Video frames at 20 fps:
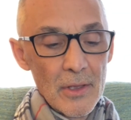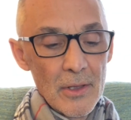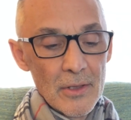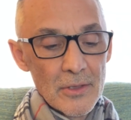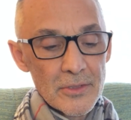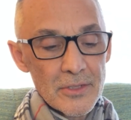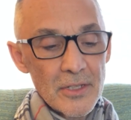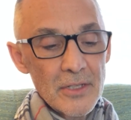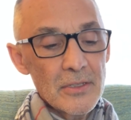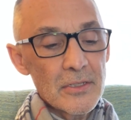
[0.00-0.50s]

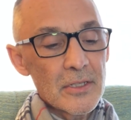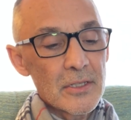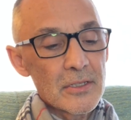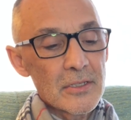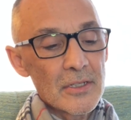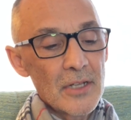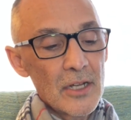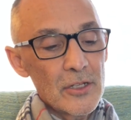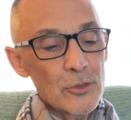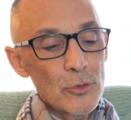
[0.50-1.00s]
since it's
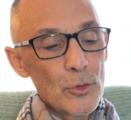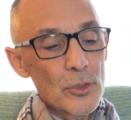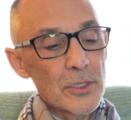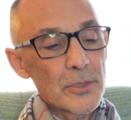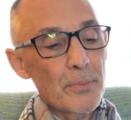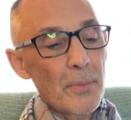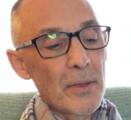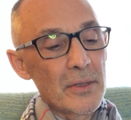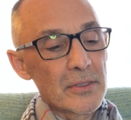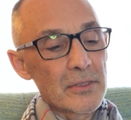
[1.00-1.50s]
not too
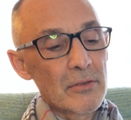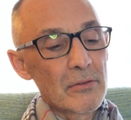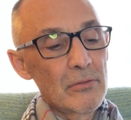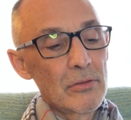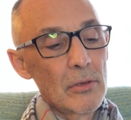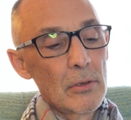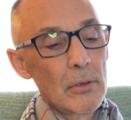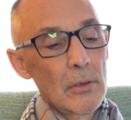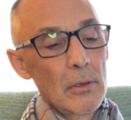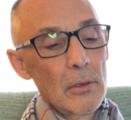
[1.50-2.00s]
expensive,
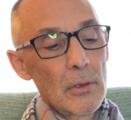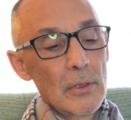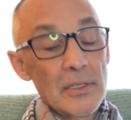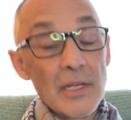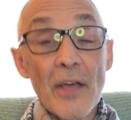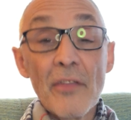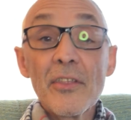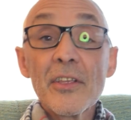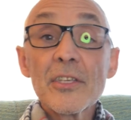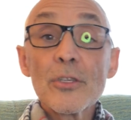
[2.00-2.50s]

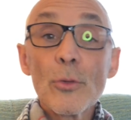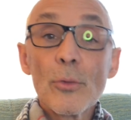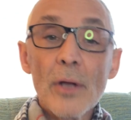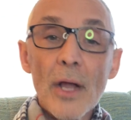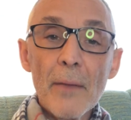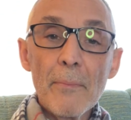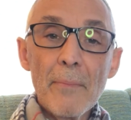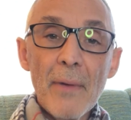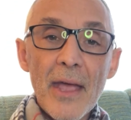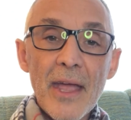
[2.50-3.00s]
now this one
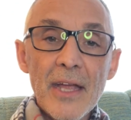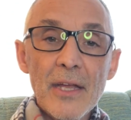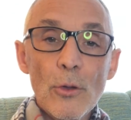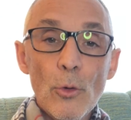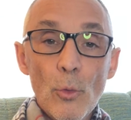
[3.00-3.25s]
I paid